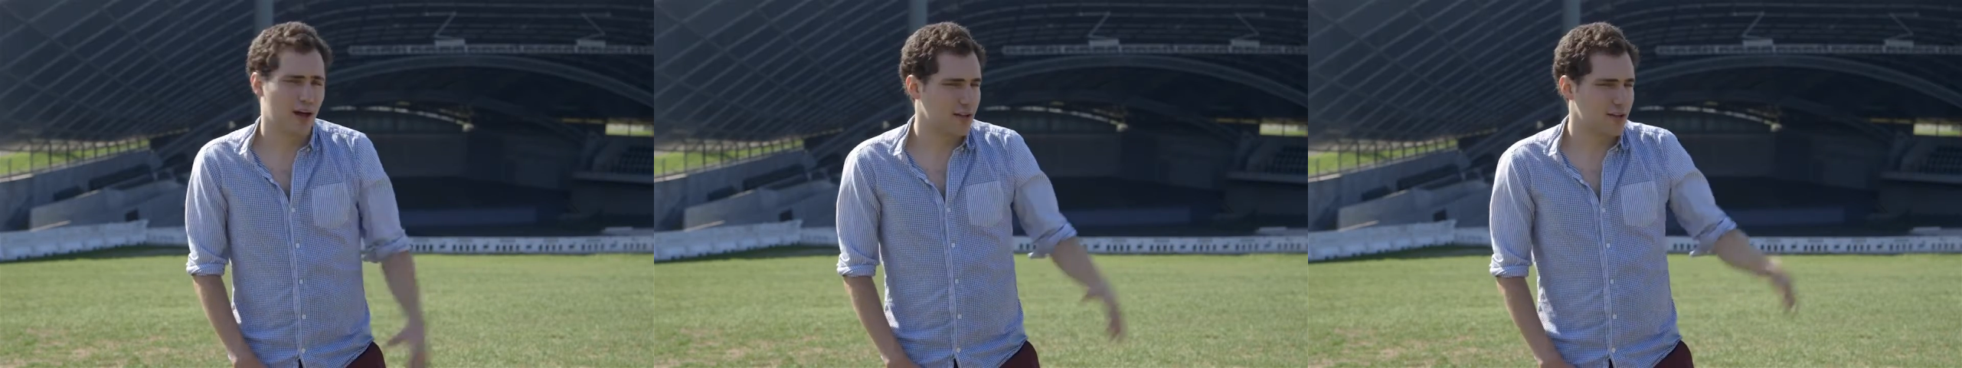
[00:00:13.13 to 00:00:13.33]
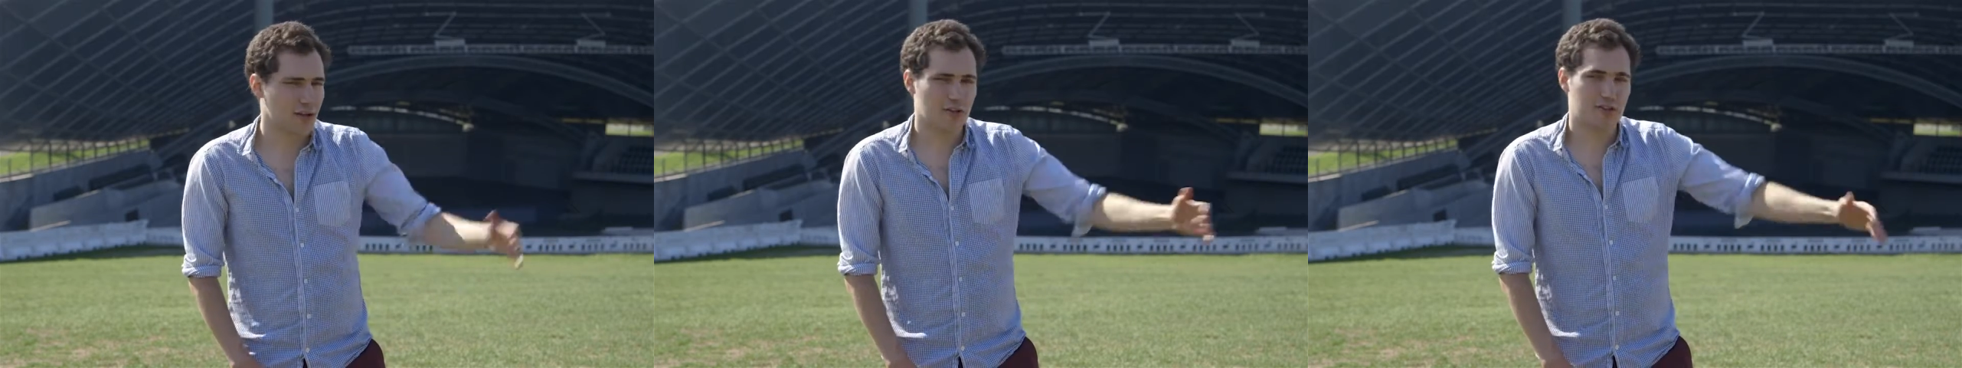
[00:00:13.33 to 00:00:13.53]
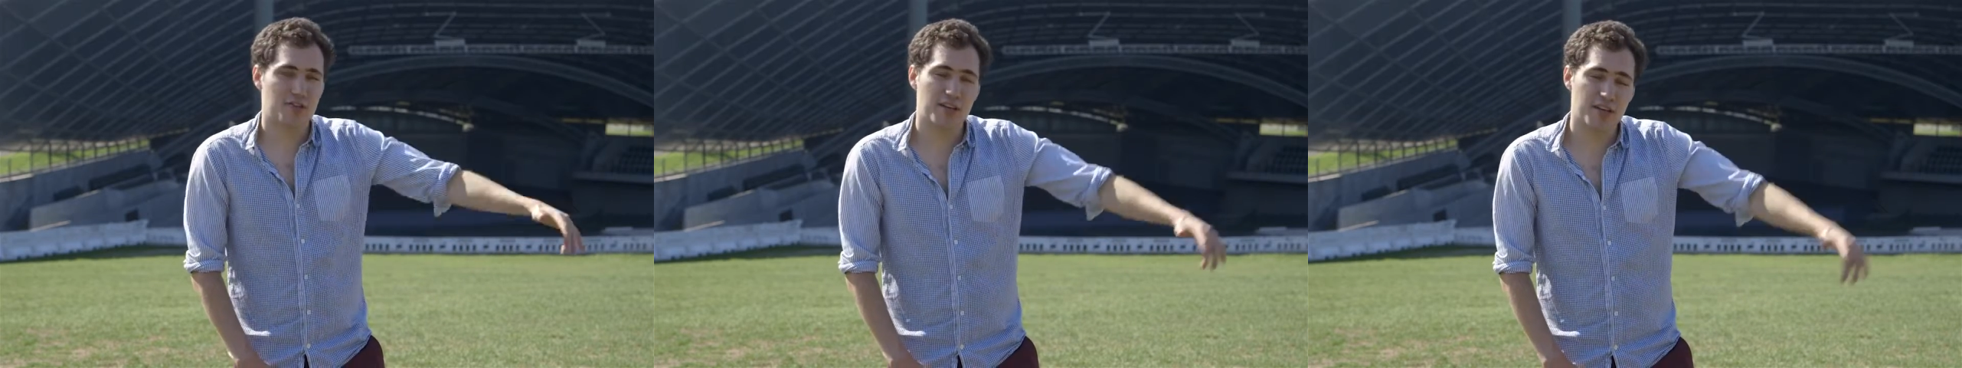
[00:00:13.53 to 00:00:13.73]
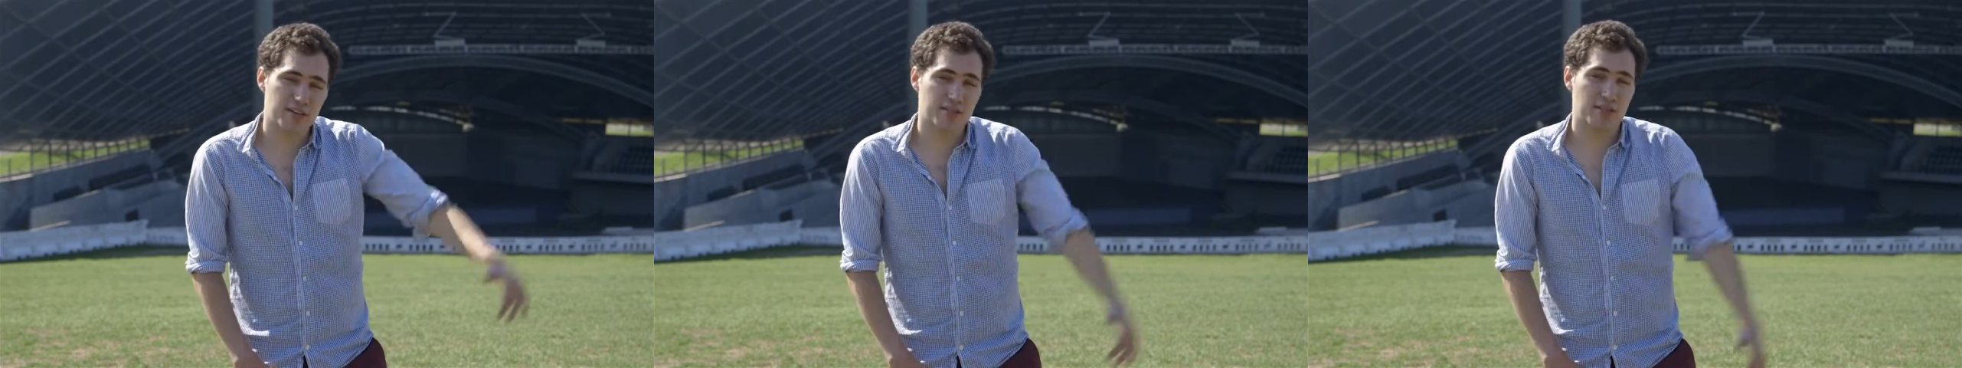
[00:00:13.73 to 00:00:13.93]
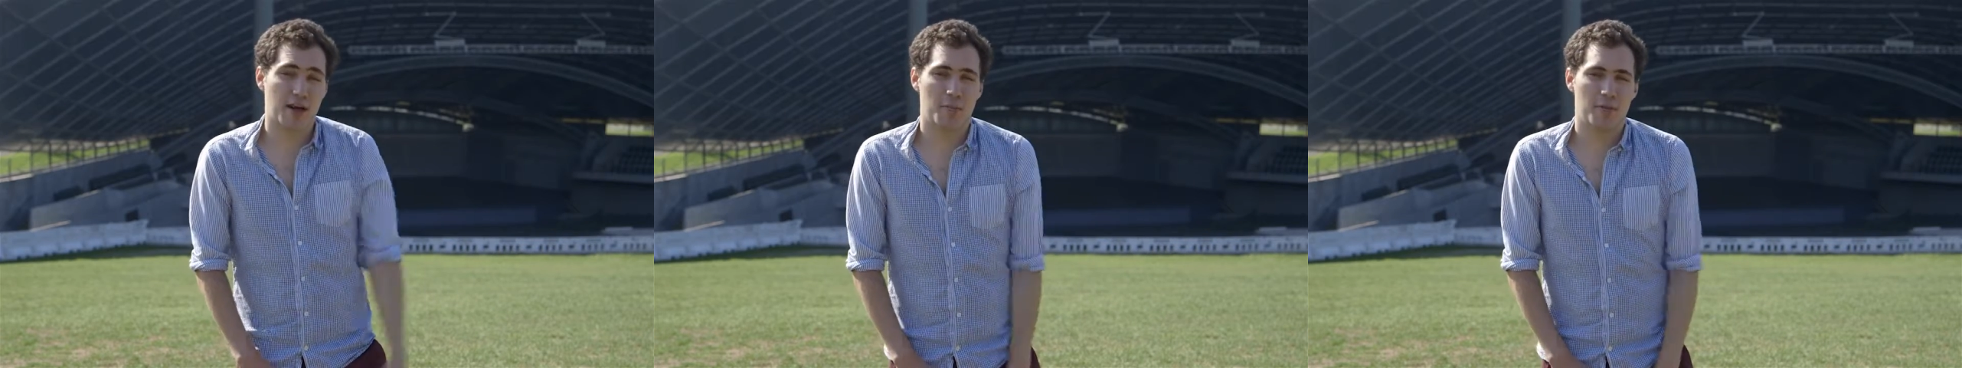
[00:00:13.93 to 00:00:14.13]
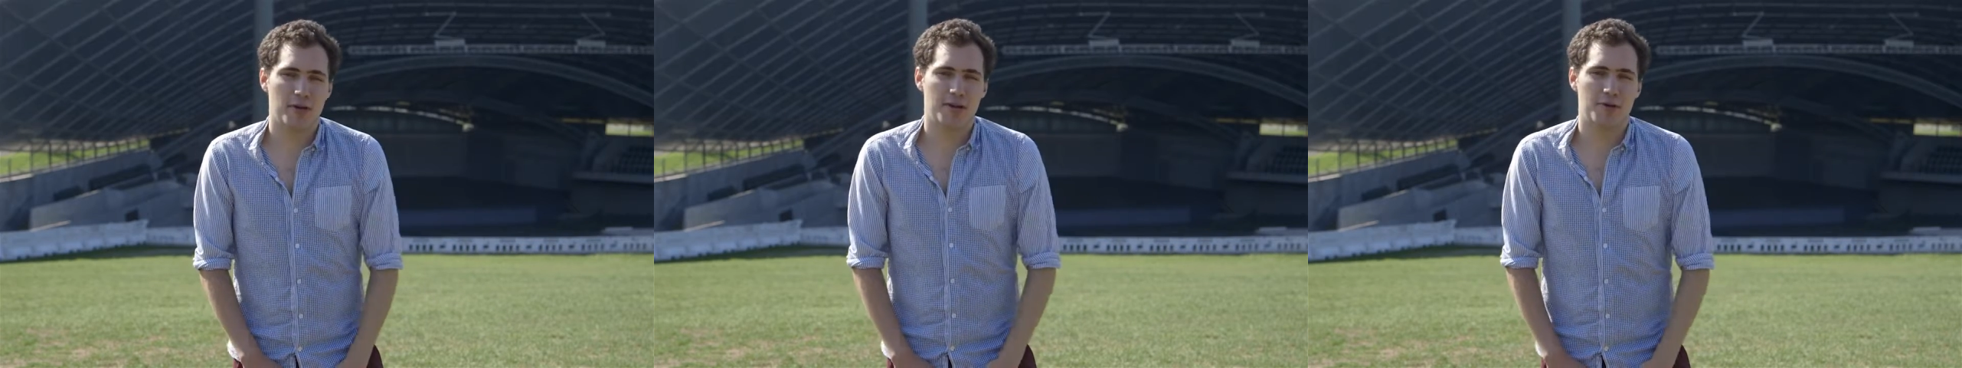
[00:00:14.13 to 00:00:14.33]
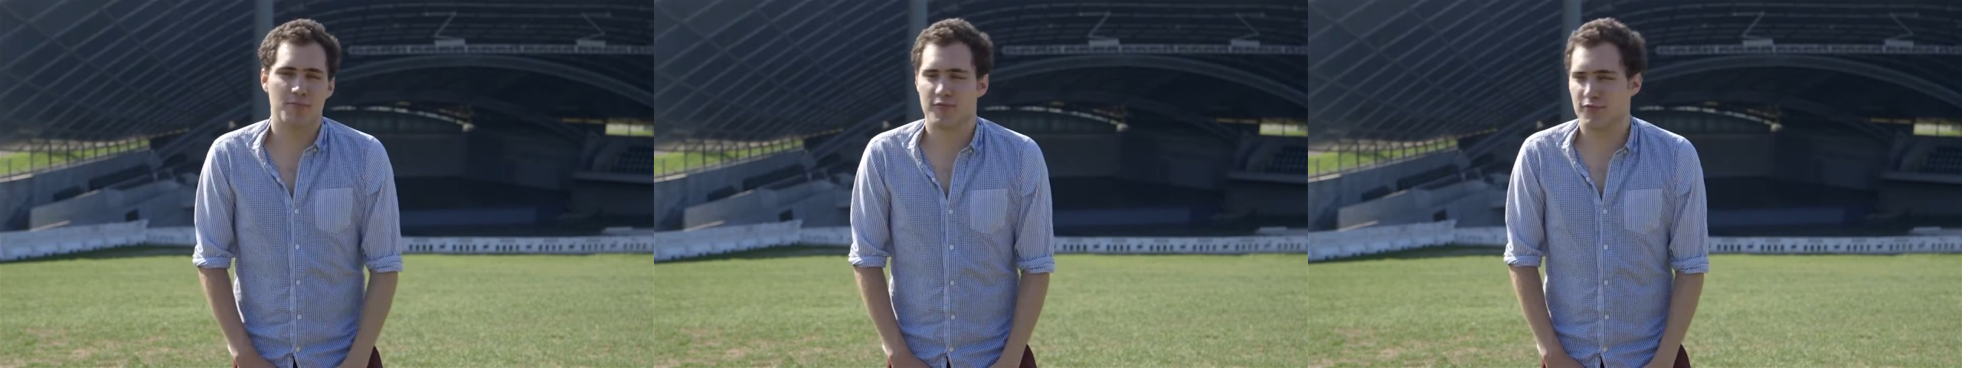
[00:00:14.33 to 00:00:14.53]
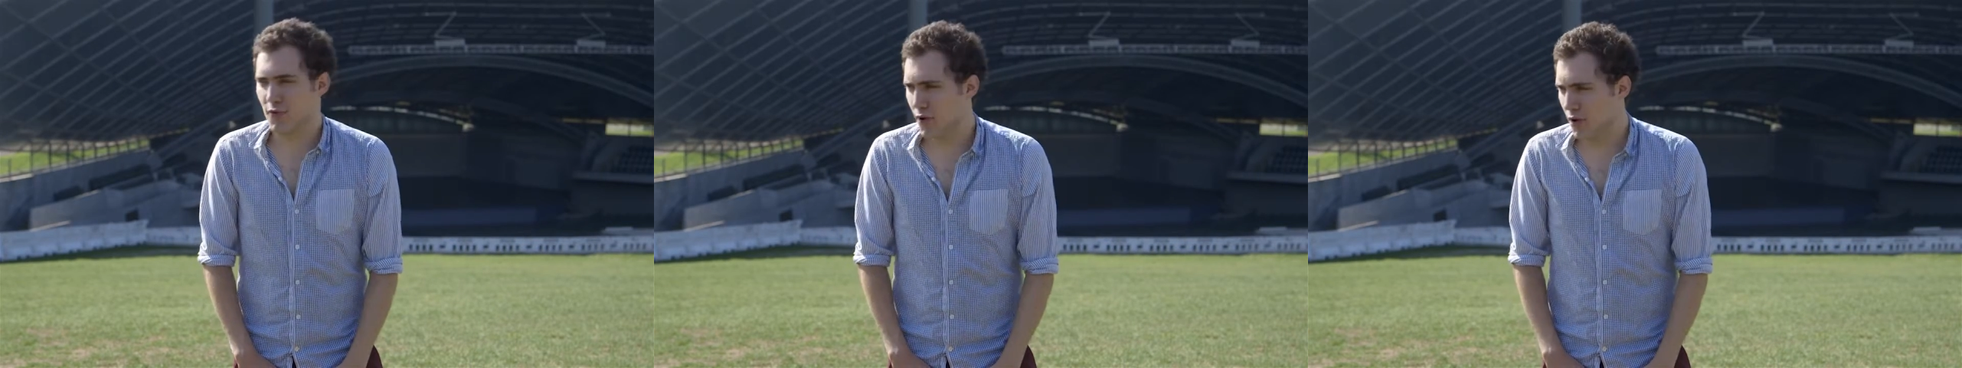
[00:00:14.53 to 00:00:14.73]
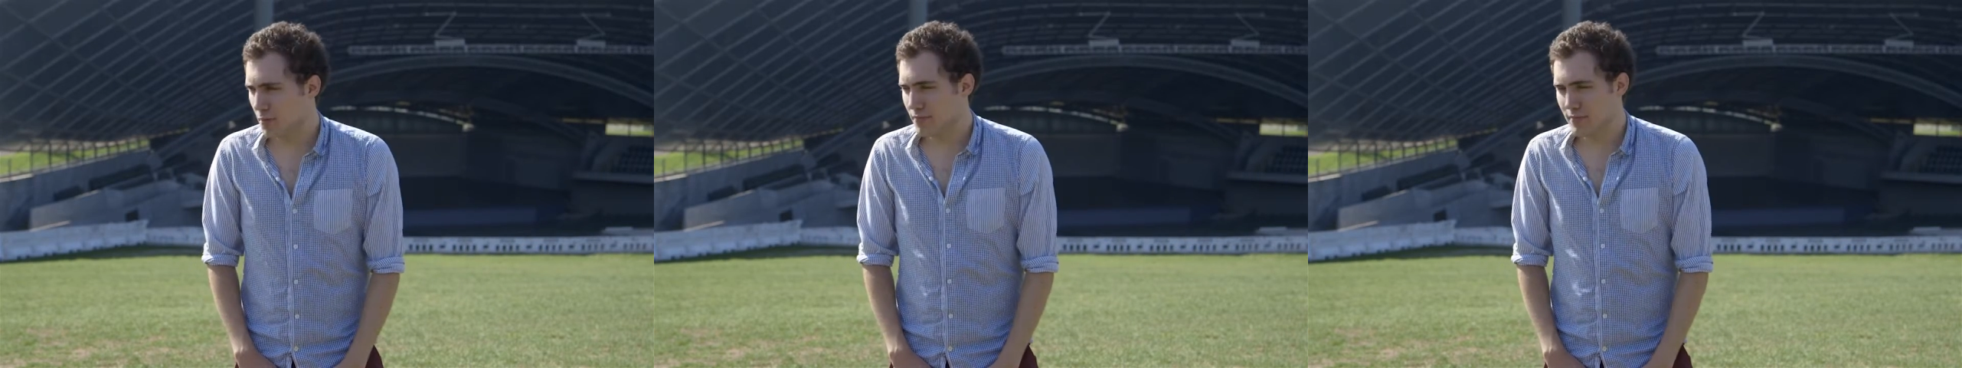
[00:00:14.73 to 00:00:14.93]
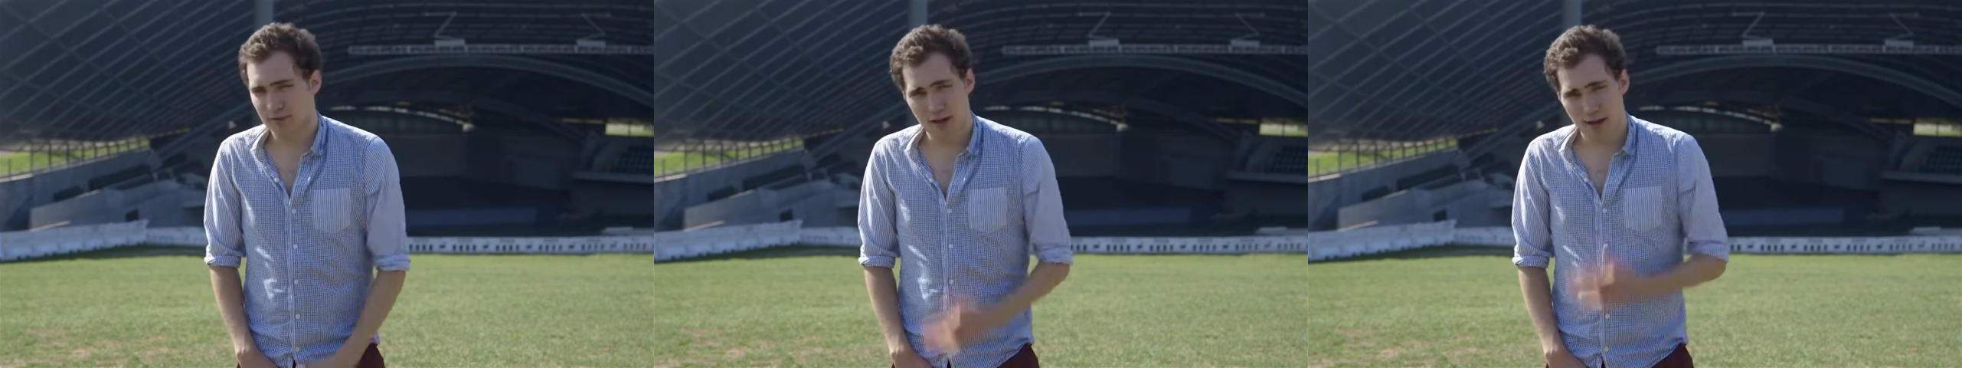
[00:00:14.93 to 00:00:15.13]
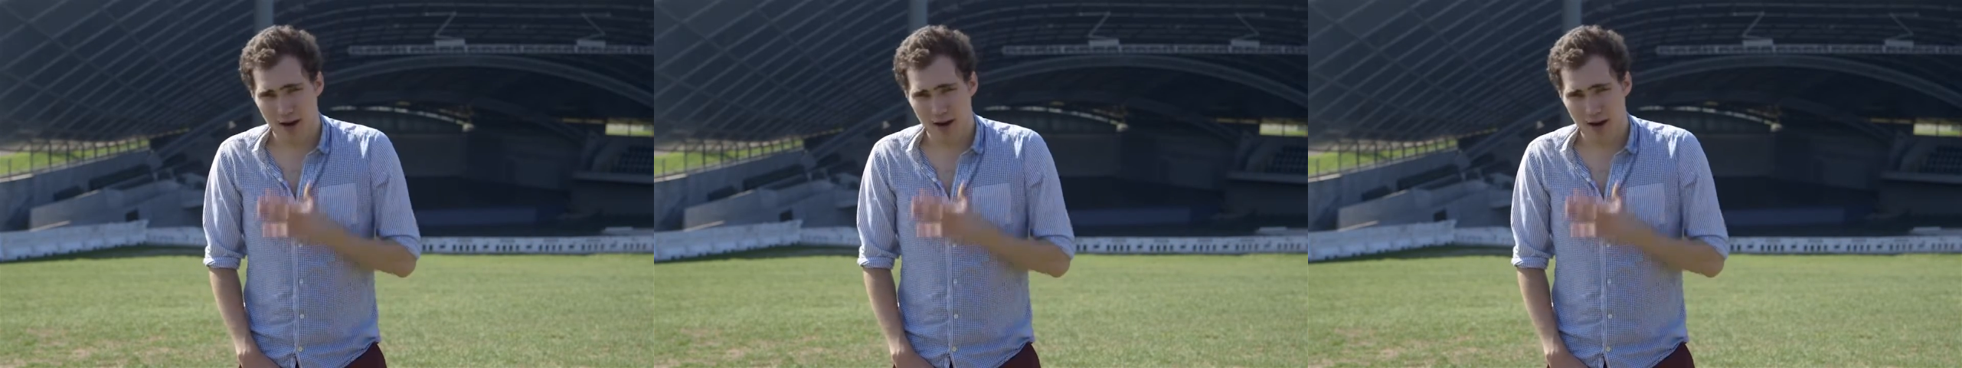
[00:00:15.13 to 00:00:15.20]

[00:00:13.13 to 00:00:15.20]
A lot of singers come here to perform.